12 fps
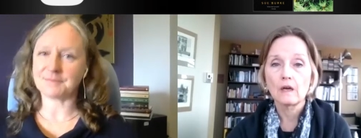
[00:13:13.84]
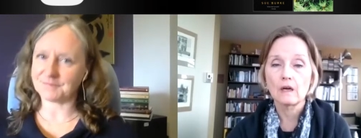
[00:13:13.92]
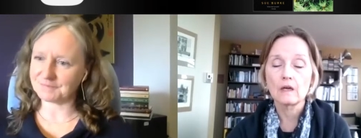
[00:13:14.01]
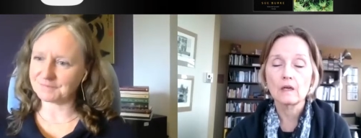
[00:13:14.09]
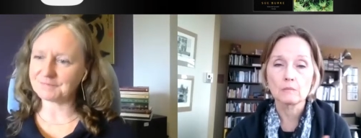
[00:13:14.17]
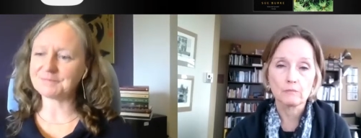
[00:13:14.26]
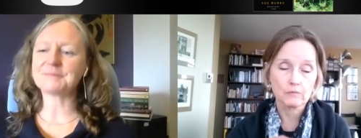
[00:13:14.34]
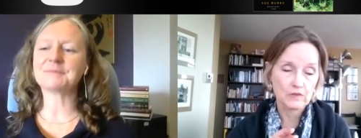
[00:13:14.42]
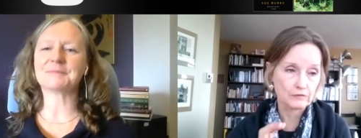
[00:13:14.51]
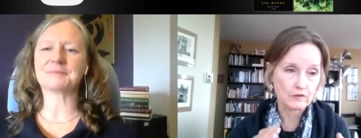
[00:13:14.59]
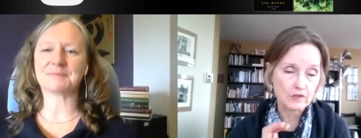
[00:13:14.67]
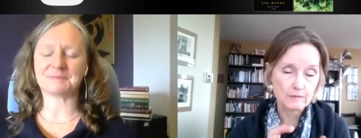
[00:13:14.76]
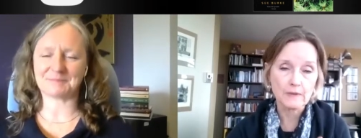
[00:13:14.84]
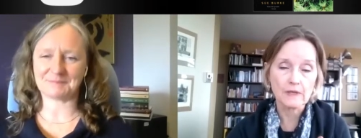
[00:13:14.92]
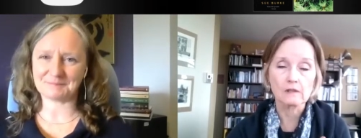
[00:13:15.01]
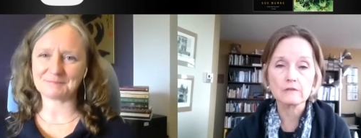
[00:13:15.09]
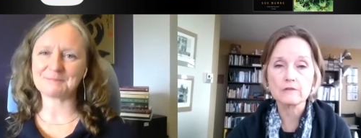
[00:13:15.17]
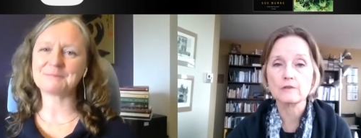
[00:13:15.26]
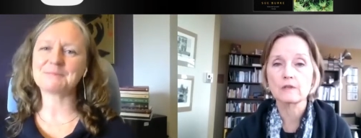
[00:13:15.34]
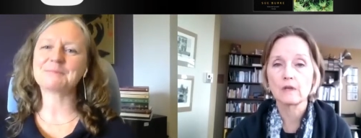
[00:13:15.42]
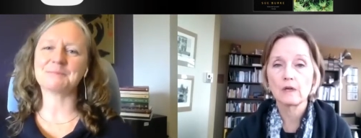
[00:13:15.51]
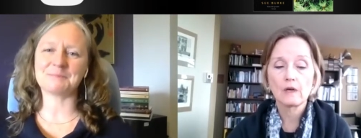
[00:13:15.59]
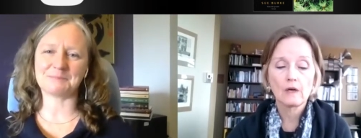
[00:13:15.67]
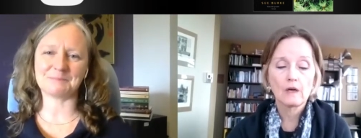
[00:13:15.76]
Speaker 1: um, different smells.
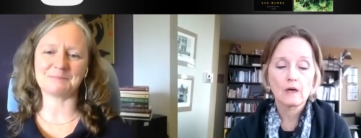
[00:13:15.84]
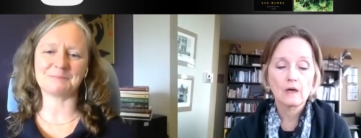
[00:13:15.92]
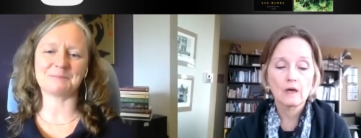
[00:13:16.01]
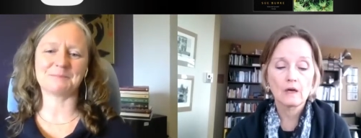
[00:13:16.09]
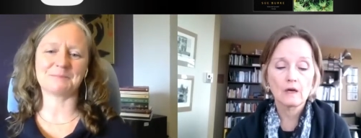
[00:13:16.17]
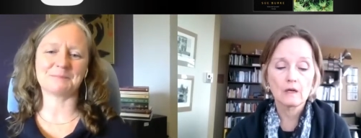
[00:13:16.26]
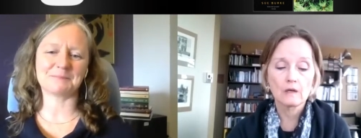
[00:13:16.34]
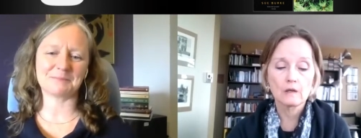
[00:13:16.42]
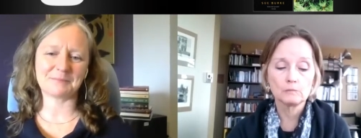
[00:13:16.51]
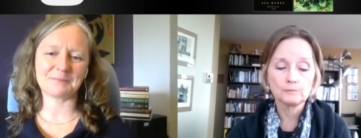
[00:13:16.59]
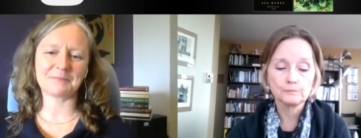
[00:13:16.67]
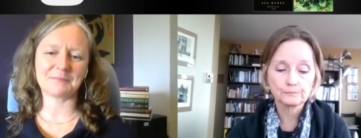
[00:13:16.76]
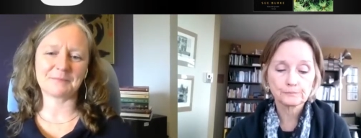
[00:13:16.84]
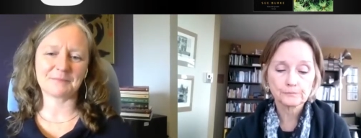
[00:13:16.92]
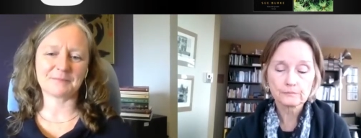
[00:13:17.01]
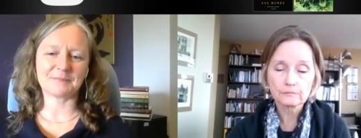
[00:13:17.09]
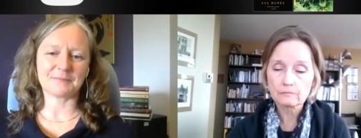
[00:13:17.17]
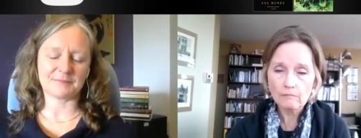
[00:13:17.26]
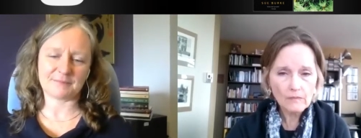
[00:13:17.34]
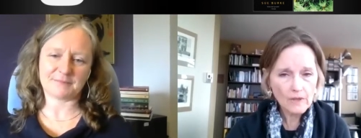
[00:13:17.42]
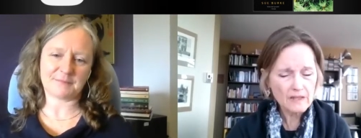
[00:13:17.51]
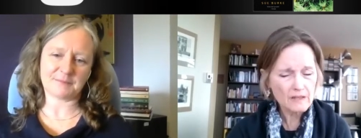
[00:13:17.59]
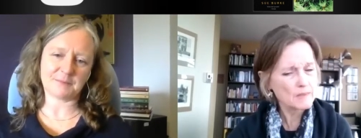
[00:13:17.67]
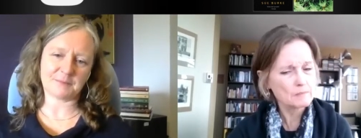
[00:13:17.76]
Mm-hmm. Um,
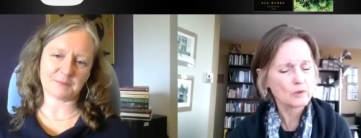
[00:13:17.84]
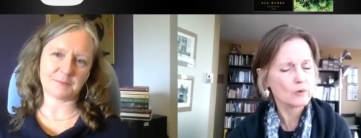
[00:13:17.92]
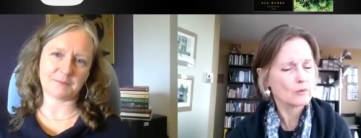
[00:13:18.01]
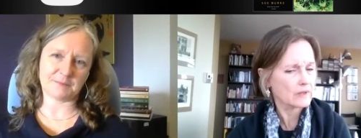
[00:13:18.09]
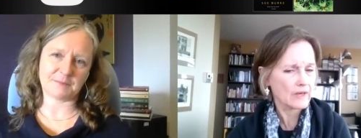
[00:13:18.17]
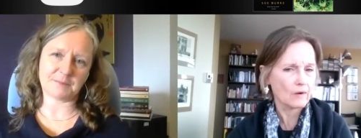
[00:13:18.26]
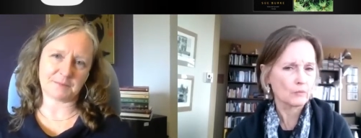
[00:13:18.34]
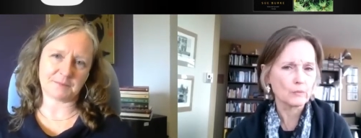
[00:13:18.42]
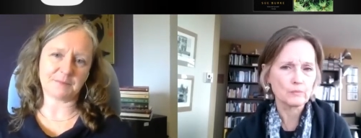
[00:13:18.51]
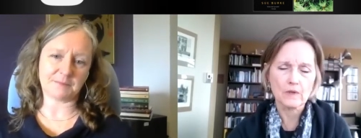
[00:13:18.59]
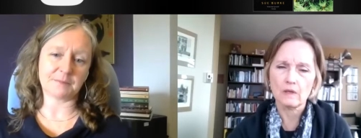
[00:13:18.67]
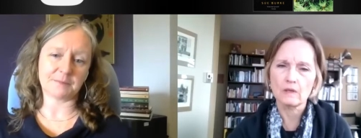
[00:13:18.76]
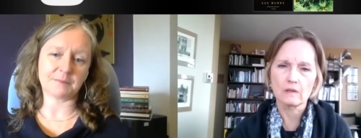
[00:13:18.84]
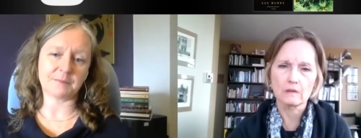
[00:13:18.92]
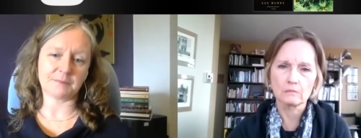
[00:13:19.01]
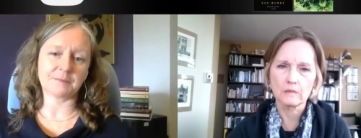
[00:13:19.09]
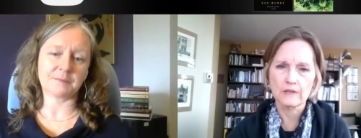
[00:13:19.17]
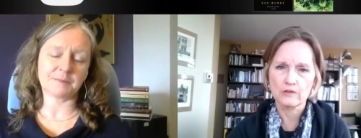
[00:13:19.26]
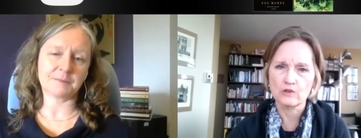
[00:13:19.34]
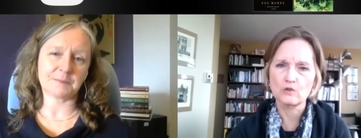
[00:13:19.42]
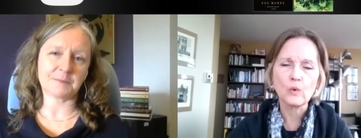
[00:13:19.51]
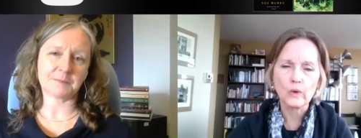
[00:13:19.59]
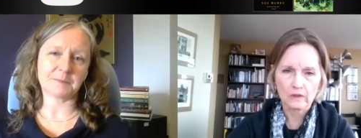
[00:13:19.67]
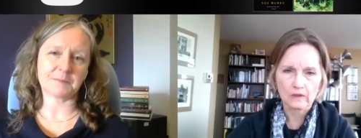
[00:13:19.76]
and they've been broken down um, as to
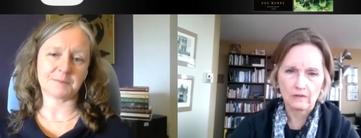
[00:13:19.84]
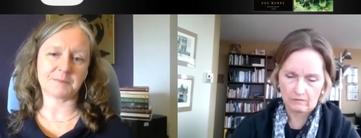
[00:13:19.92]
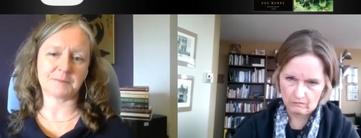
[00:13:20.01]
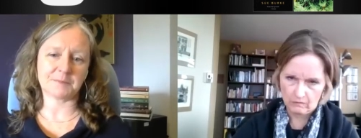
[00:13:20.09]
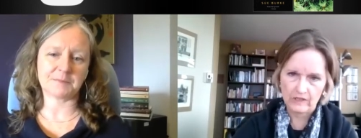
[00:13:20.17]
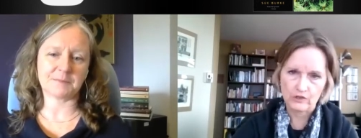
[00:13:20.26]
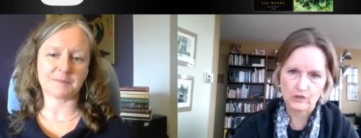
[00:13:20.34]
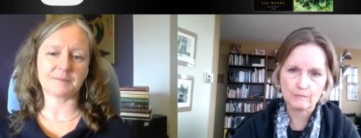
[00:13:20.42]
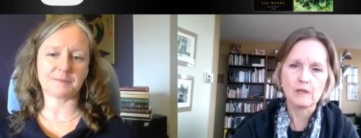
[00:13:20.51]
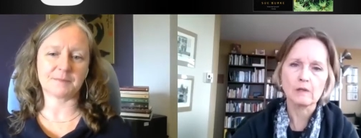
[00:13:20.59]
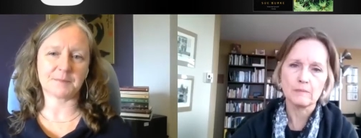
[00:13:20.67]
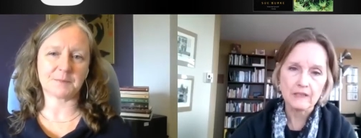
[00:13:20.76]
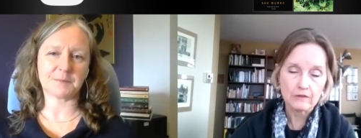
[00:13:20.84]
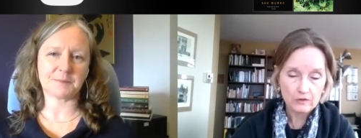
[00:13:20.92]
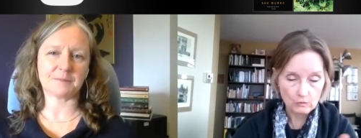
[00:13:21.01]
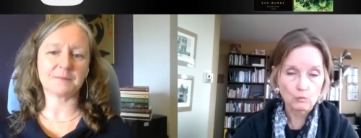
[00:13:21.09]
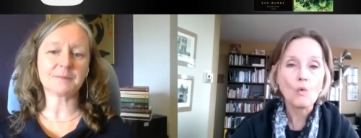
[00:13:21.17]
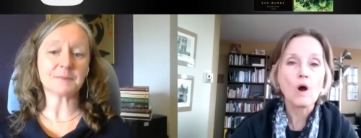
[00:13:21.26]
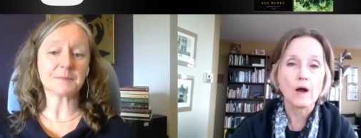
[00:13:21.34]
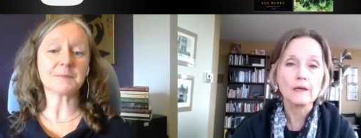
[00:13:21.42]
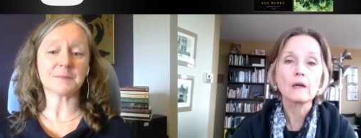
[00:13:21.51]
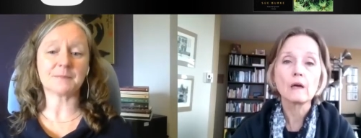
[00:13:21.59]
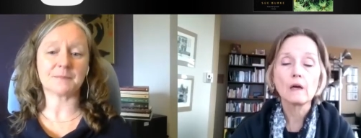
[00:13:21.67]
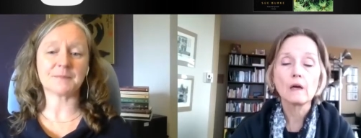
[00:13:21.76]
what each smell means and why.
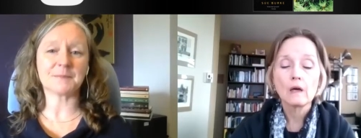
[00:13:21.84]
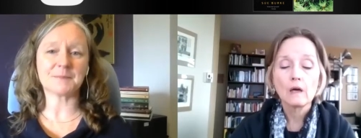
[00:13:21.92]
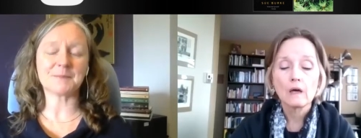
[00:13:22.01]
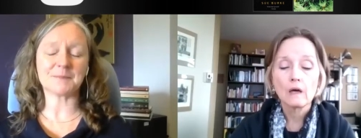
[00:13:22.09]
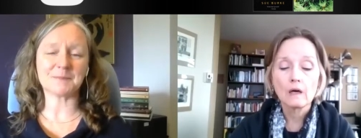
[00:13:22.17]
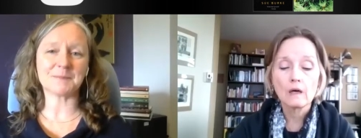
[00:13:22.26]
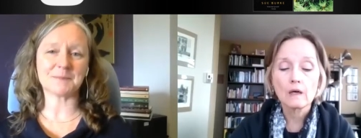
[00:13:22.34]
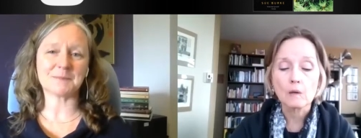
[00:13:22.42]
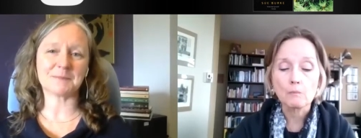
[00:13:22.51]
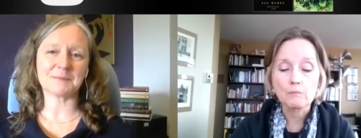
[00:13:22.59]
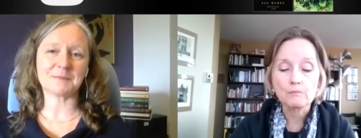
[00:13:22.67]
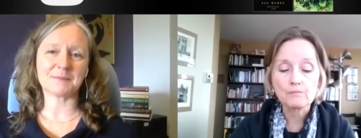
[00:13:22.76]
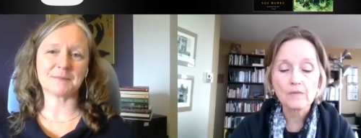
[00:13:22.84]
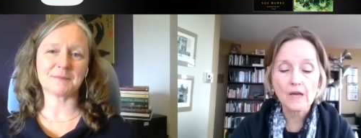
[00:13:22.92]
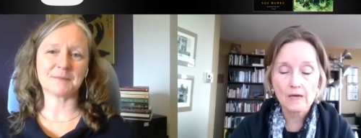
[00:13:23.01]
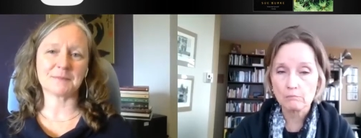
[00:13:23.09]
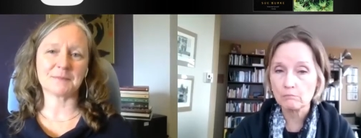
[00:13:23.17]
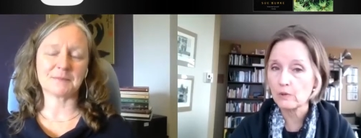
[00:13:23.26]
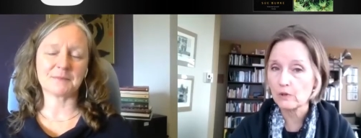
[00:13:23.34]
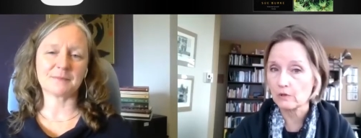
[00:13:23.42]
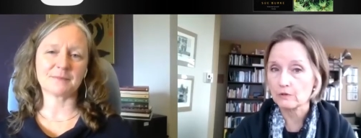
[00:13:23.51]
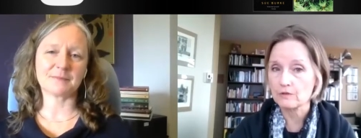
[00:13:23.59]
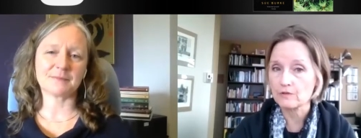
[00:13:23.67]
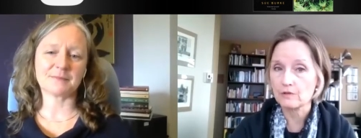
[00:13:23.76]
Um, and
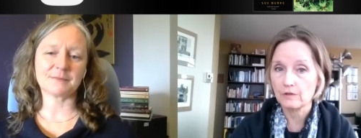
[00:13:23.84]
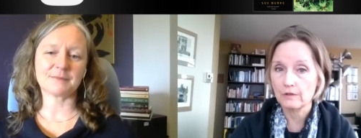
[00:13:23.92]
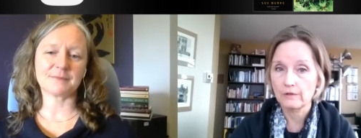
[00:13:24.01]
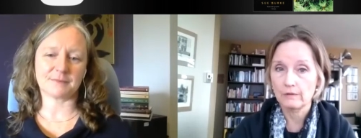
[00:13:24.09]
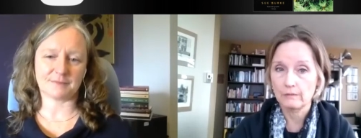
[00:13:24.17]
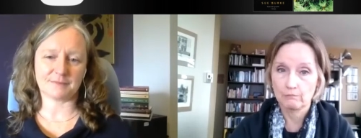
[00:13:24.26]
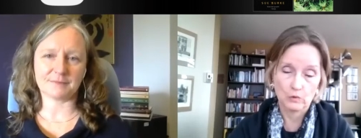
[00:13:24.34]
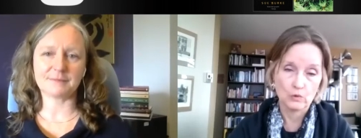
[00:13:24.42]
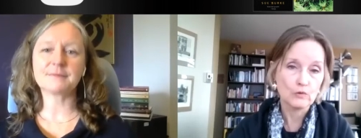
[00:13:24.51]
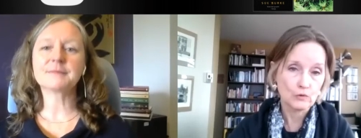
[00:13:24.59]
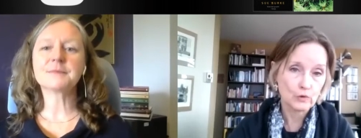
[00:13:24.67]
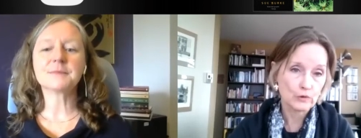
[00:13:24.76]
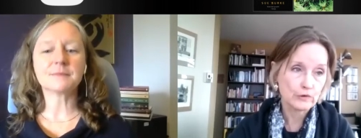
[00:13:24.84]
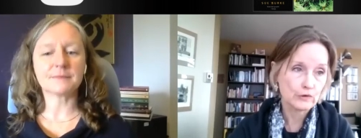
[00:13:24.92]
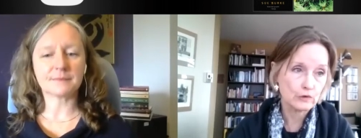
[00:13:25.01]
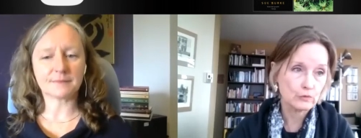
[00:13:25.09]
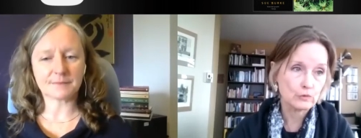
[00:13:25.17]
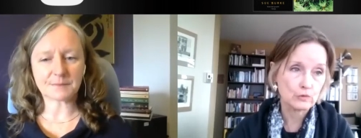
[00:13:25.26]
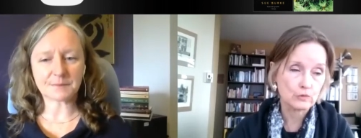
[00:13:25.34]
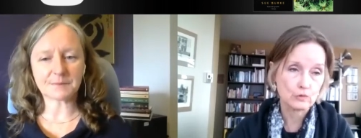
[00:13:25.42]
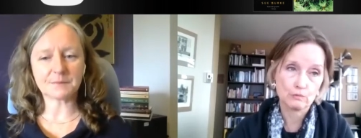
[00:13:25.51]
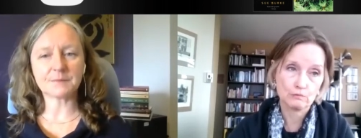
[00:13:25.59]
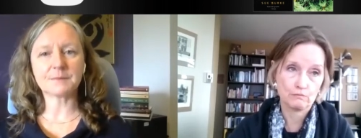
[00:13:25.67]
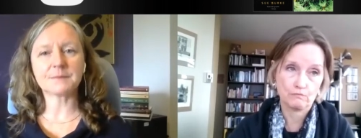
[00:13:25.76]
birds, who of course
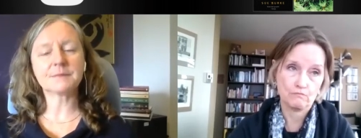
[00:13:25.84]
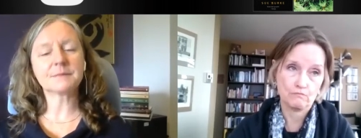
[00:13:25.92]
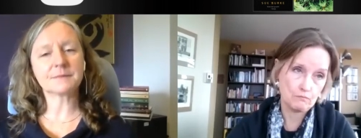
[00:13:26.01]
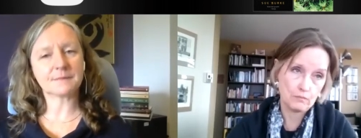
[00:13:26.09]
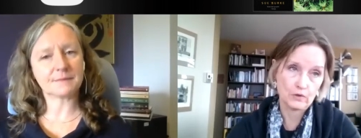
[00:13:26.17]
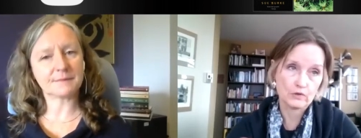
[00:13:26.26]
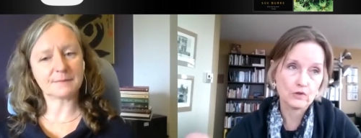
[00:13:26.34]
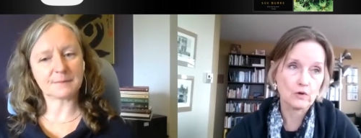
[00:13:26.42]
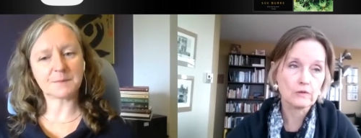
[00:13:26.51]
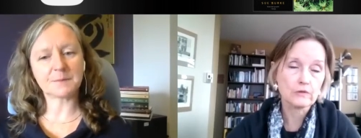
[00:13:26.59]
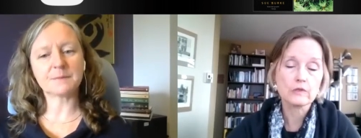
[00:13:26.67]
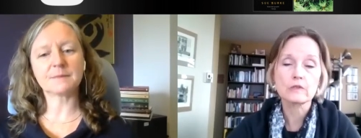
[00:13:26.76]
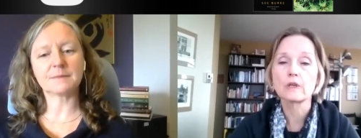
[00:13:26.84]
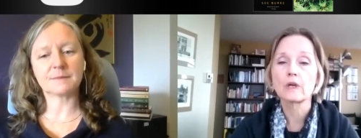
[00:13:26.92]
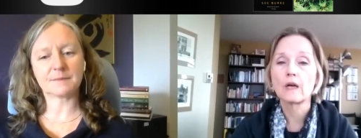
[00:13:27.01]
use bird songs.